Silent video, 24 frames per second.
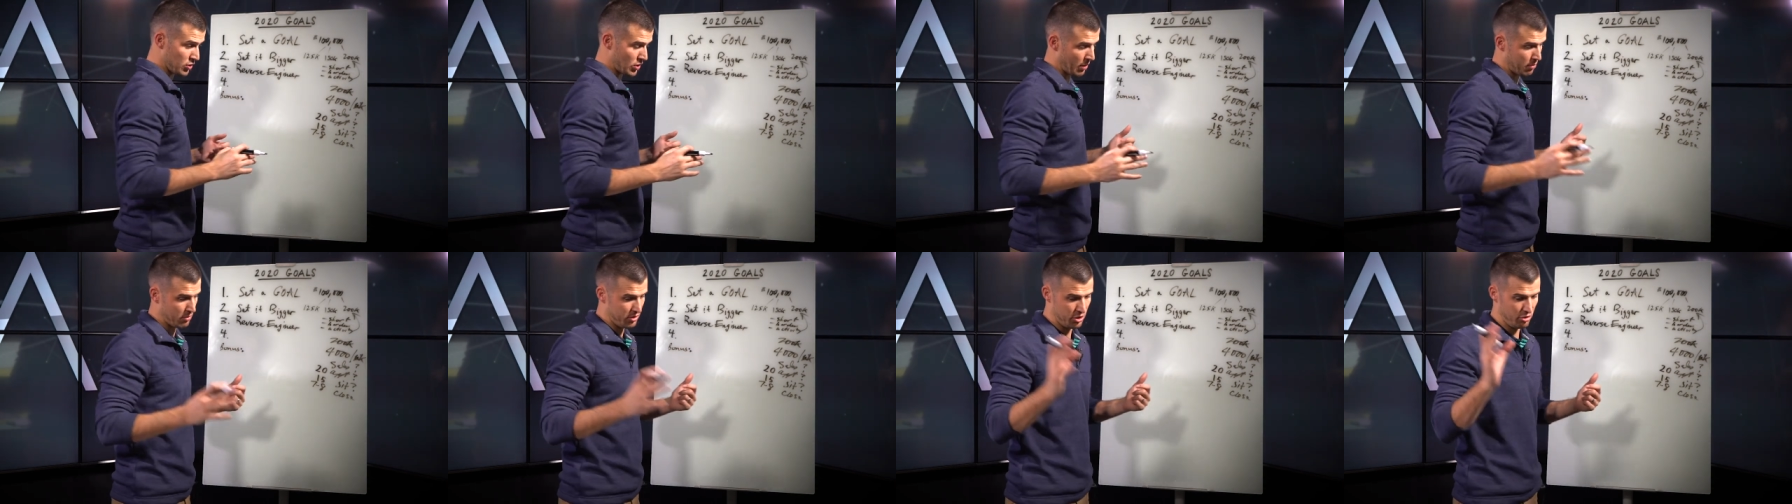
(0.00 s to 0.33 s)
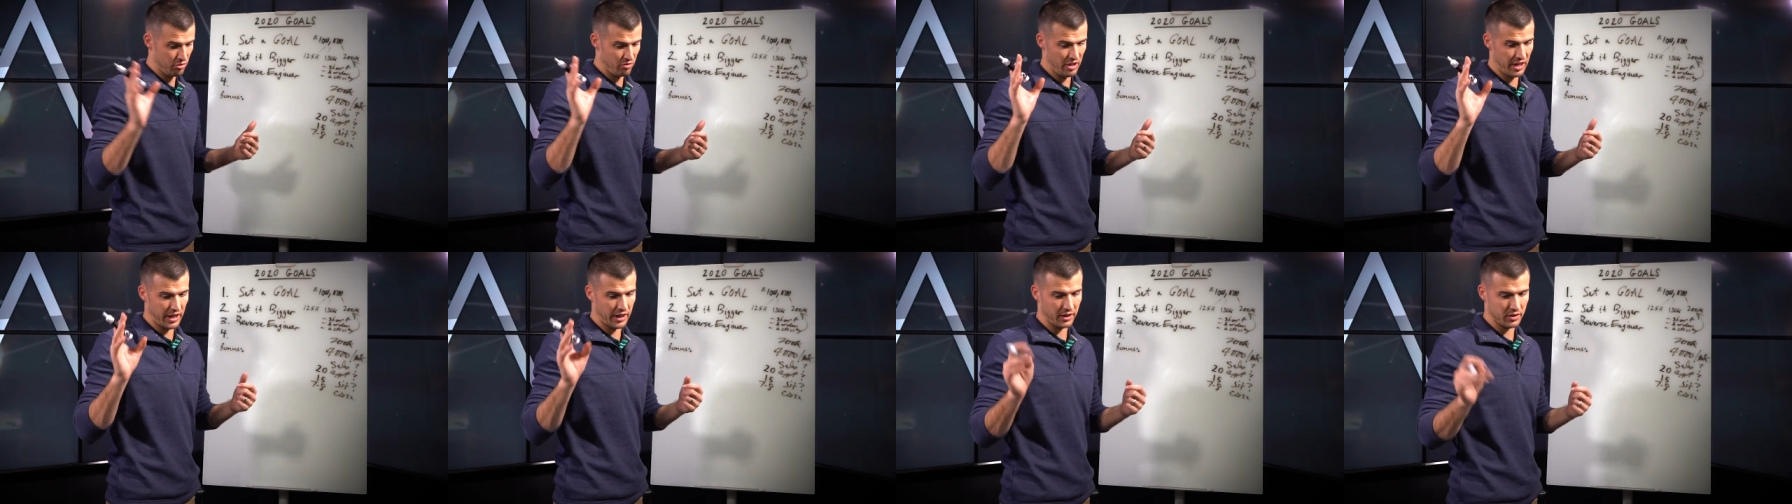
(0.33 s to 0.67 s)
so I would
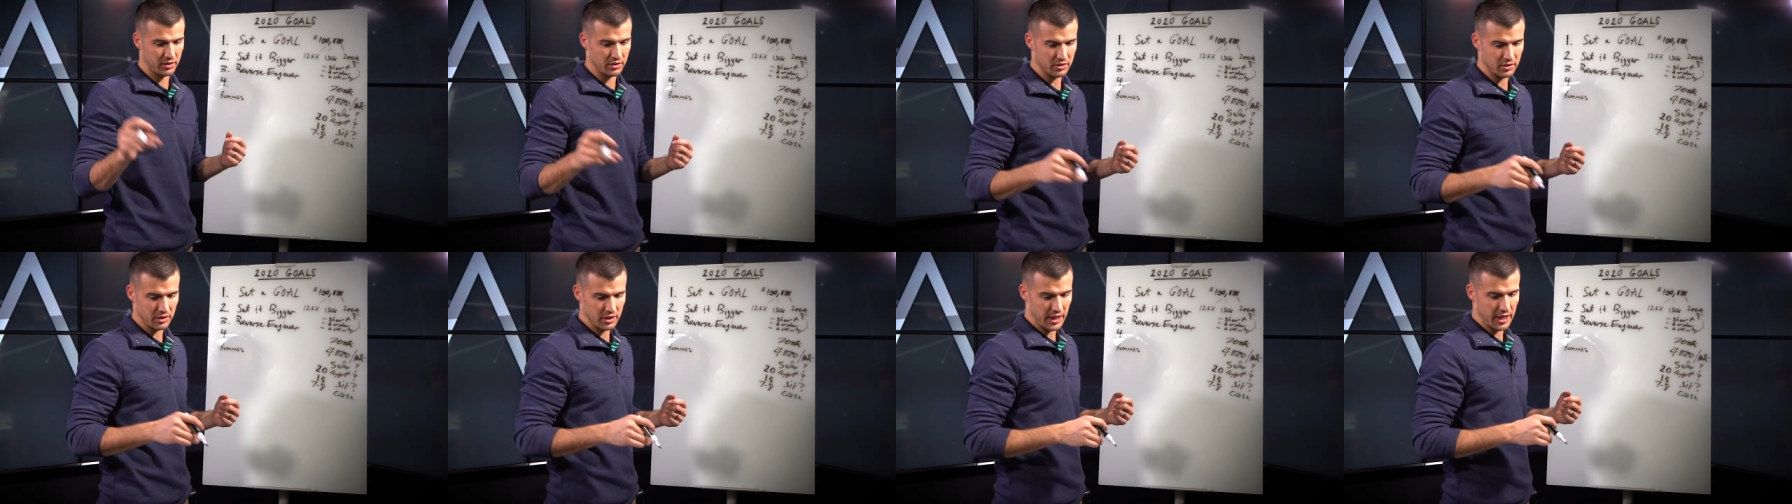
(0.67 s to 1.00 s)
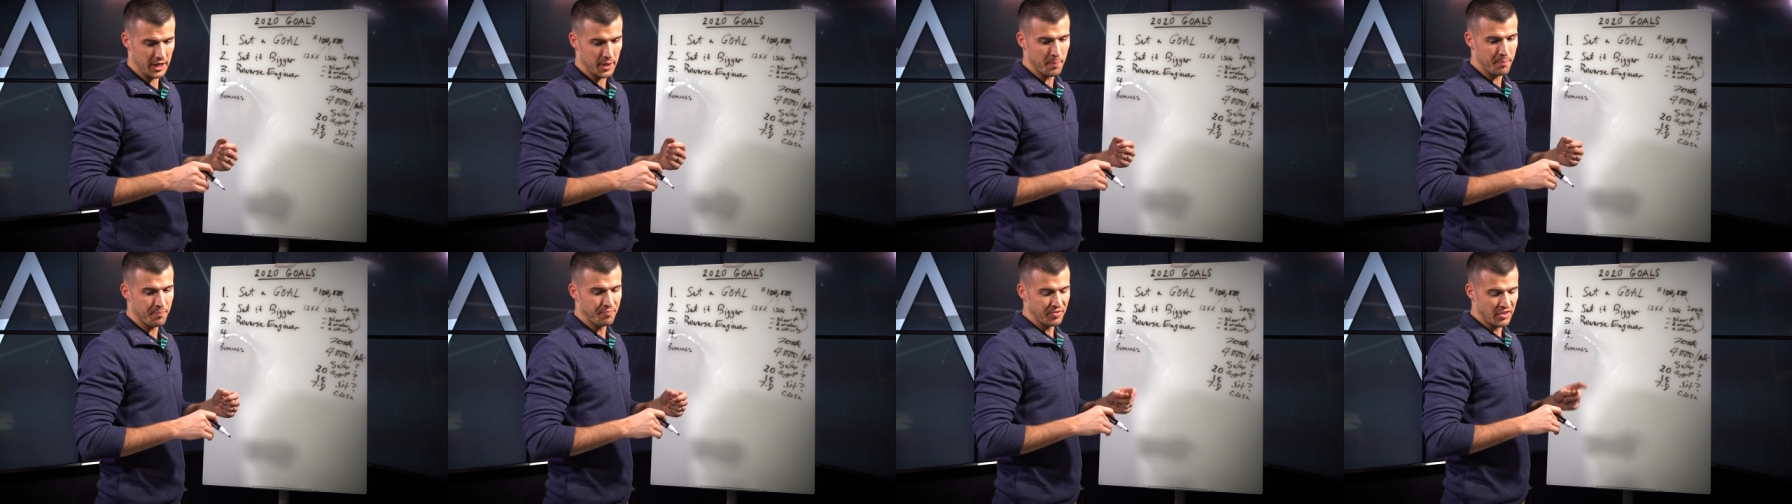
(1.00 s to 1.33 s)
do that,
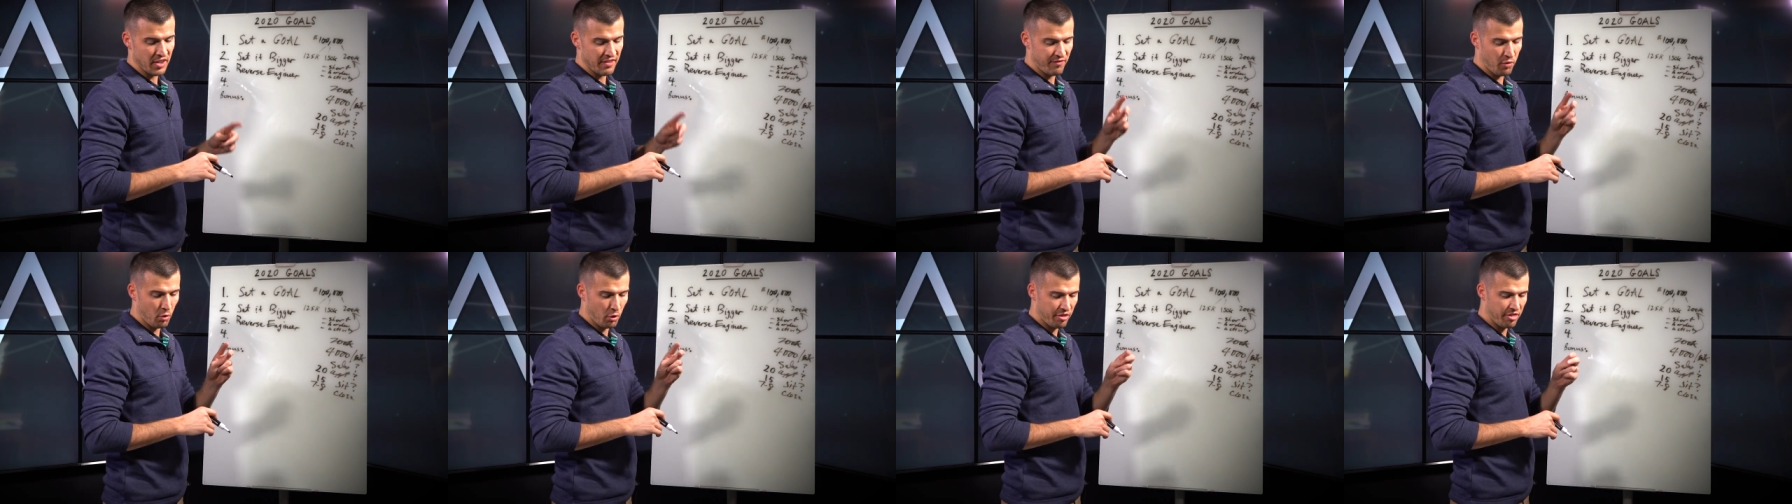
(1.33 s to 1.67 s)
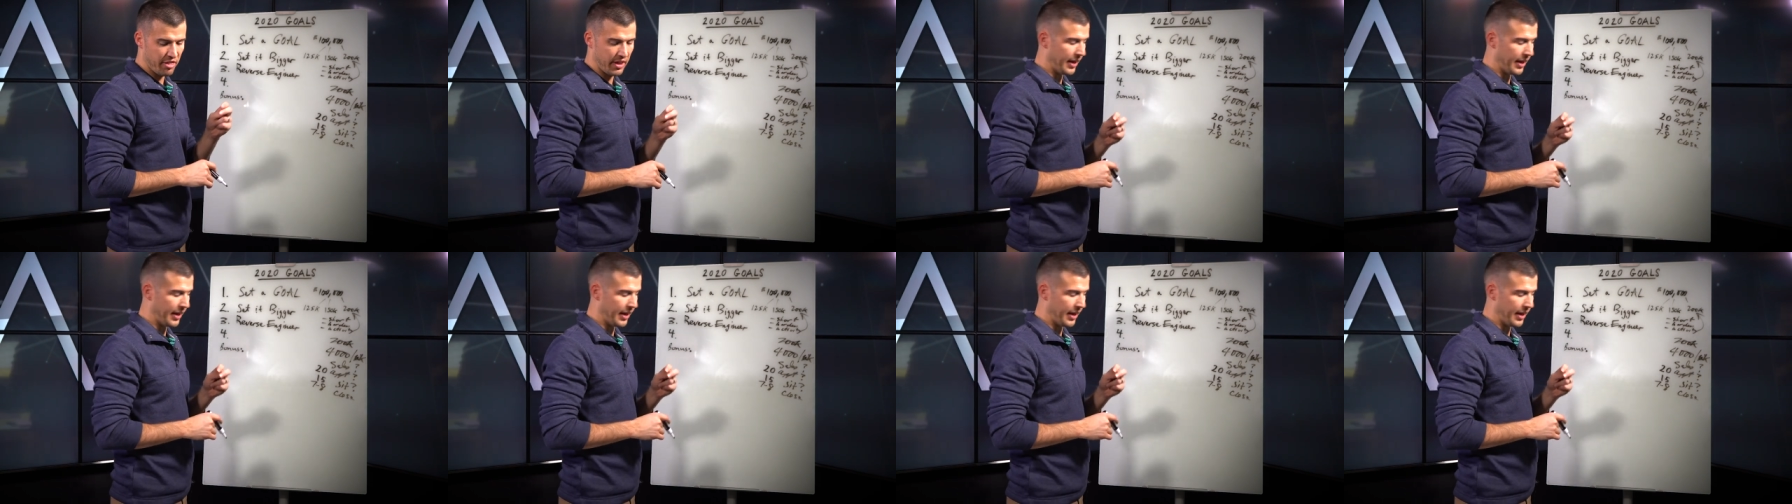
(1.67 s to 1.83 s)
okay? Fourth